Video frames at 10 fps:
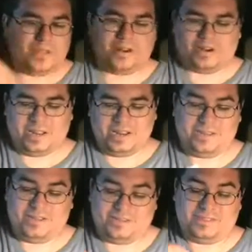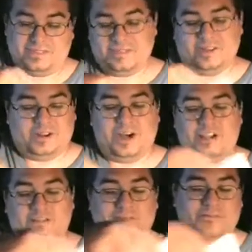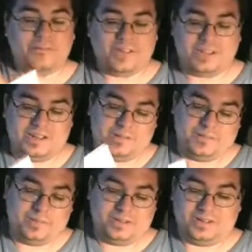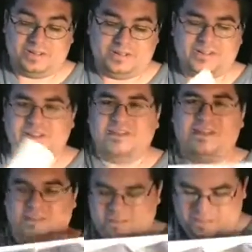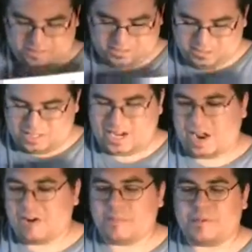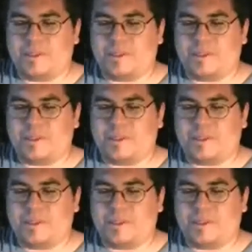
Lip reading: there, and it all of them fit, but, so then now I'm